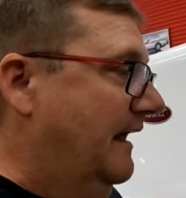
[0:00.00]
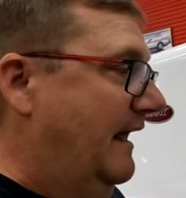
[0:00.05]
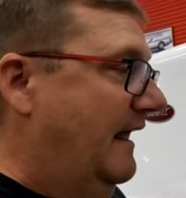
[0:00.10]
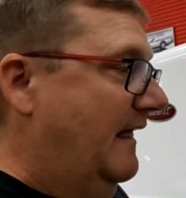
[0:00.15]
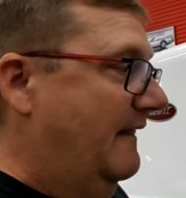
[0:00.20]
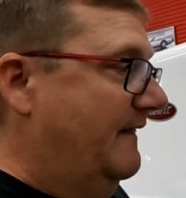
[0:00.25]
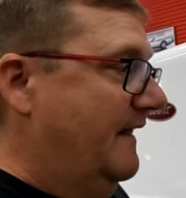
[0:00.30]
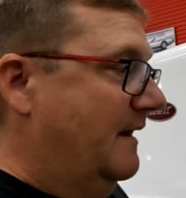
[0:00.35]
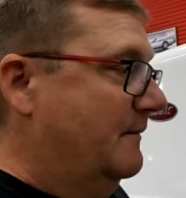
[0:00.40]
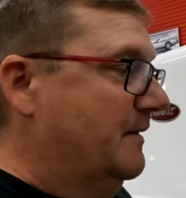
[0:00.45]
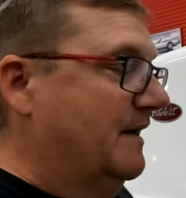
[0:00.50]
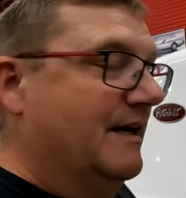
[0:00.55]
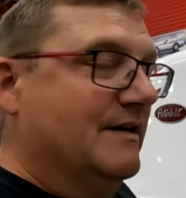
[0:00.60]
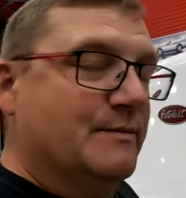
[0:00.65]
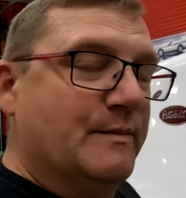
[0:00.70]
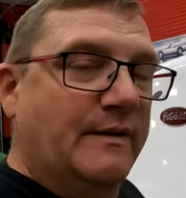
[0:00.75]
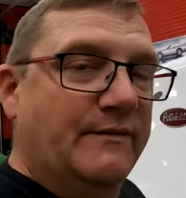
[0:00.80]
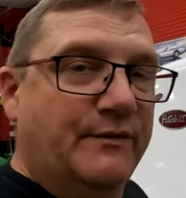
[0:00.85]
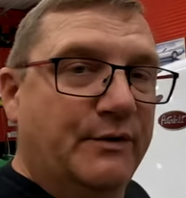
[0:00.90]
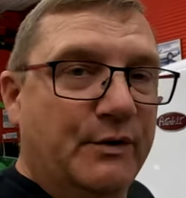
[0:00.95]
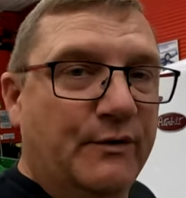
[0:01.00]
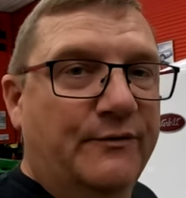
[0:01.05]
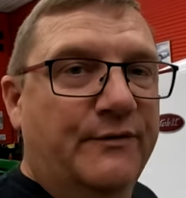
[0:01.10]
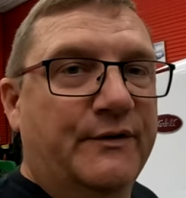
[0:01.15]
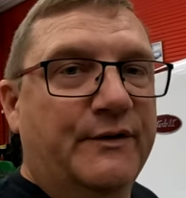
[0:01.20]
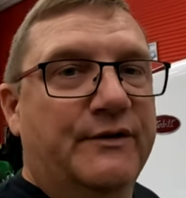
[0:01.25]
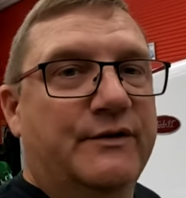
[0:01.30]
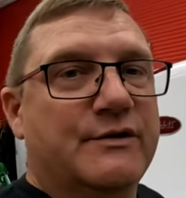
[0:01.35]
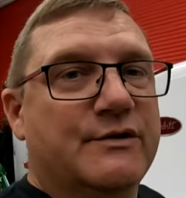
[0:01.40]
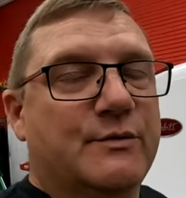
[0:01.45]
And then because my fuel
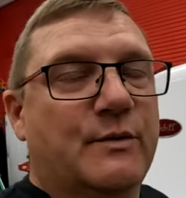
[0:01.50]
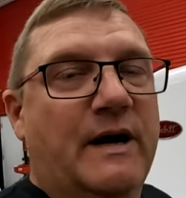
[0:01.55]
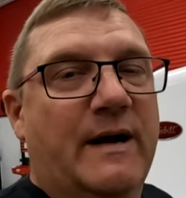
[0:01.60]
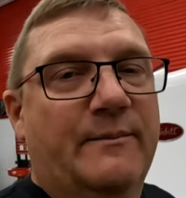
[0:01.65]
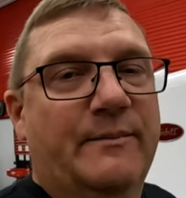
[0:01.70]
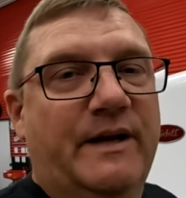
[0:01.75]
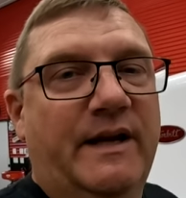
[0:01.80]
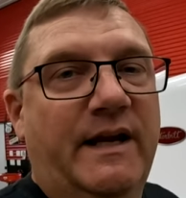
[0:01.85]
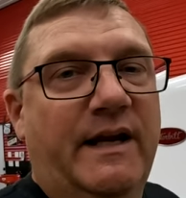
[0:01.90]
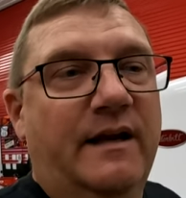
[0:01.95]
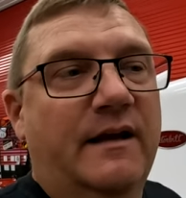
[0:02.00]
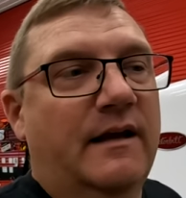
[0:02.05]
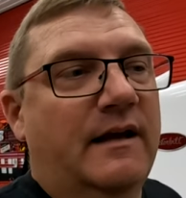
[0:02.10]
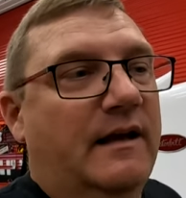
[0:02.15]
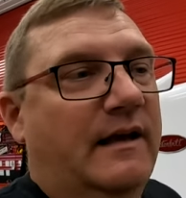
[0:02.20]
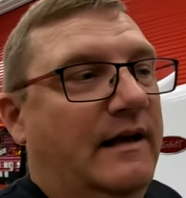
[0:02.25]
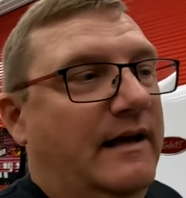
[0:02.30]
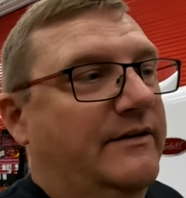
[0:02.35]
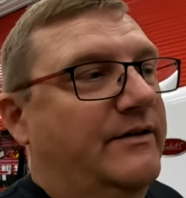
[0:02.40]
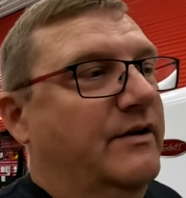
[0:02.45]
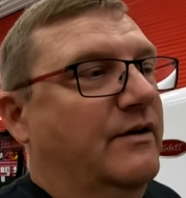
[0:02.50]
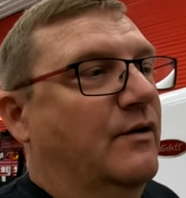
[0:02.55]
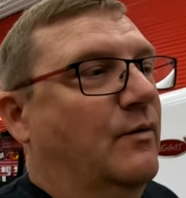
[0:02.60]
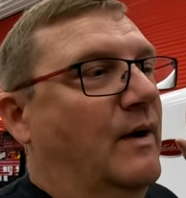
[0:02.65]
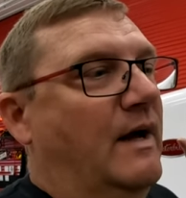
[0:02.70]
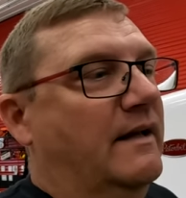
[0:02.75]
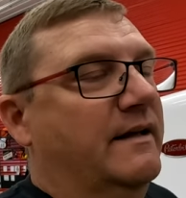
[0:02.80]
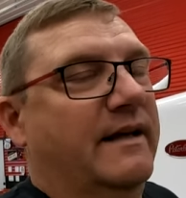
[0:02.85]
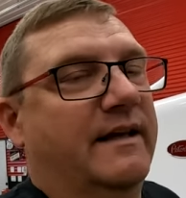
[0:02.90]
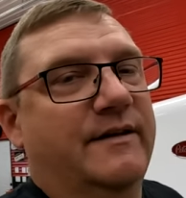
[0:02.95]
filters were empty, it took a
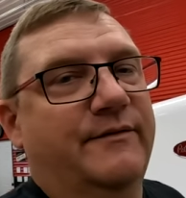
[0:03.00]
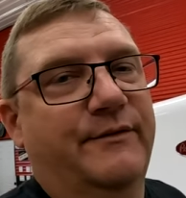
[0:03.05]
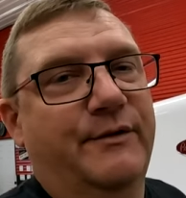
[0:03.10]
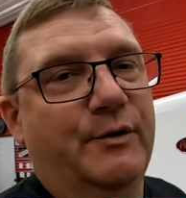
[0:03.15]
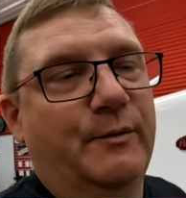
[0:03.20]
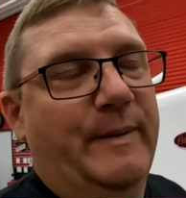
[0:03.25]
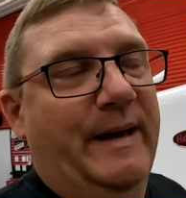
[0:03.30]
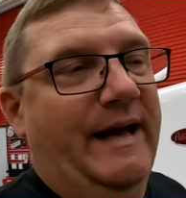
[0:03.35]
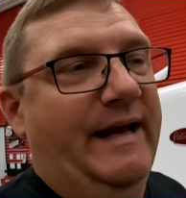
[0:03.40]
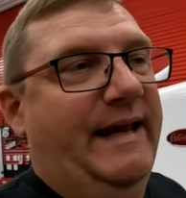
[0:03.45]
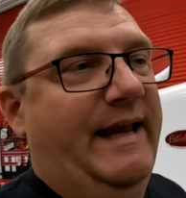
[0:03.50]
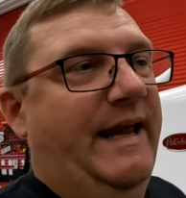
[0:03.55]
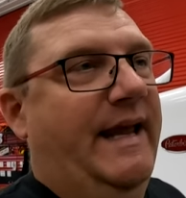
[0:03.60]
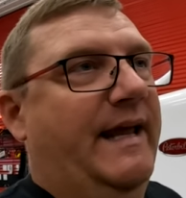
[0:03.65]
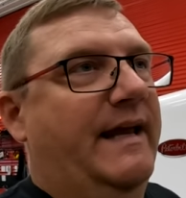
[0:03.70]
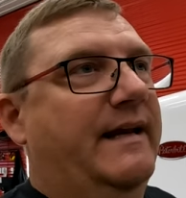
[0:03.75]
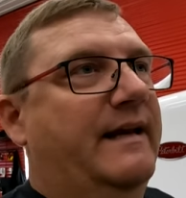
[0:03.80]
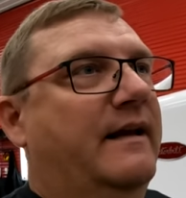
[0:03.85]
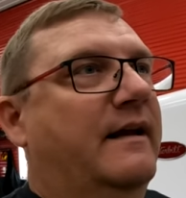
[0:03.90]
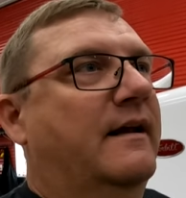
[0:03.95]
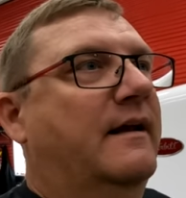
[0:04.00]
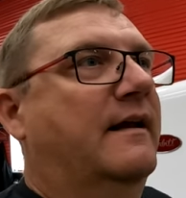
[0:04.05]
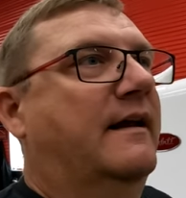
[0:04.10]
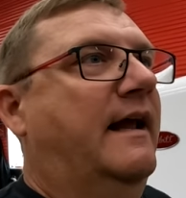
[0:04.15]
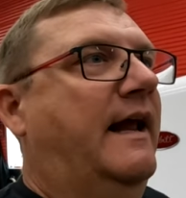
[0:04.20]
while to get the fuel back in,